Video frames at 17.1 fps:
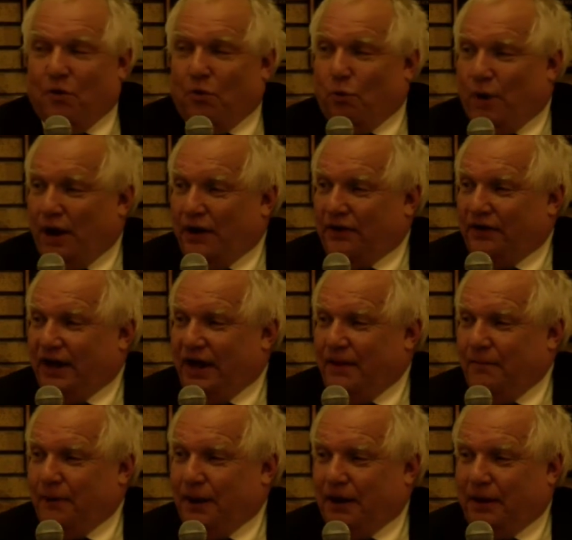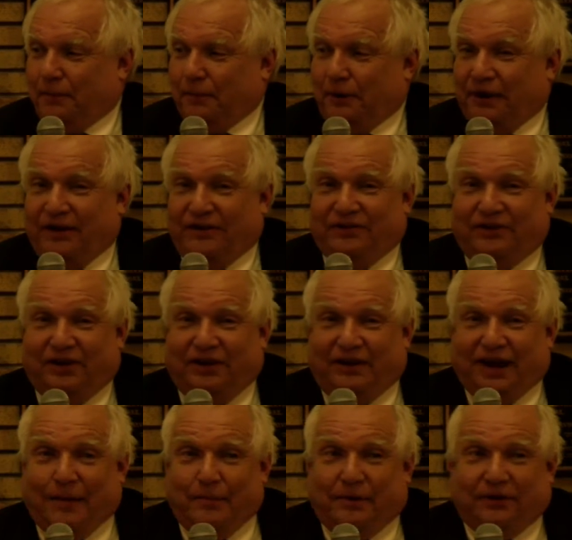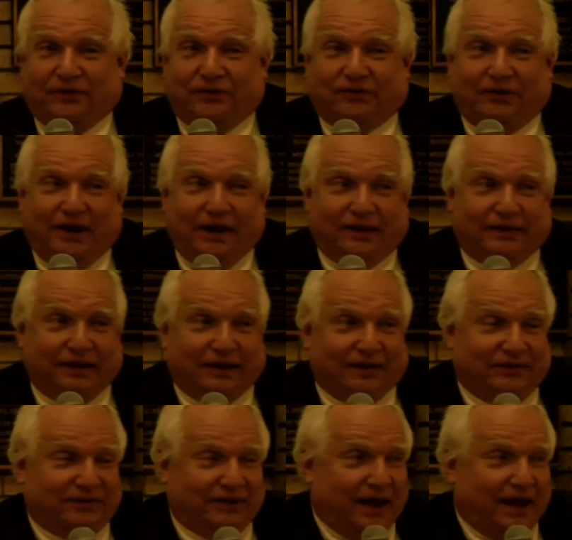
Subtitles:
What a better place to demonstrate this.